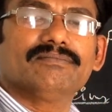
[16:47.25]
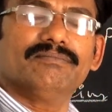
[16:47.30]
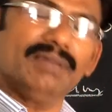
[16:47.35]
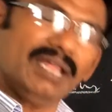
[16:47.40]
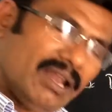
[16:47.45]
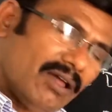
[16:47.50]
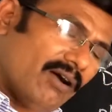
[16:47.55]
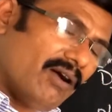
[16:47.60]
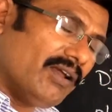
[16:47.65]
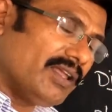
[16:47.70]

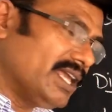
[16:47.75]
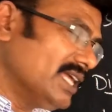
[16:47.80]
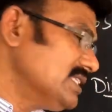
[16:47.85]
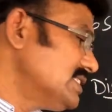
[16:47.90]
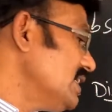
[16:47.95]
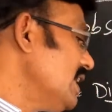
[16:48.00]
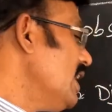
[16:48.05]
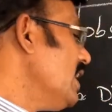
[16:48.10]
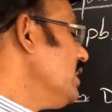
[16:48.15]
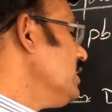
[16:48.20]
Mean I can
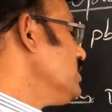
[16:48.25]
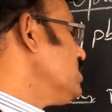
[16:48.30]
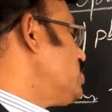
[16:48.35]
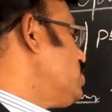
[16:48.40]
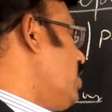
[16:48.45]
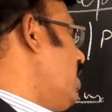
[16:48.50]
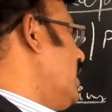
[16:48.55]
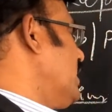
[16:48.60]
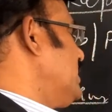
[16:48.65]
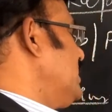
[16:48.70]
say
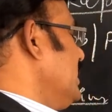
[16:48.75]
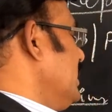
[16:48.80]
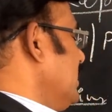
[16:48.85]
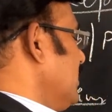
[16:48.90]
charging.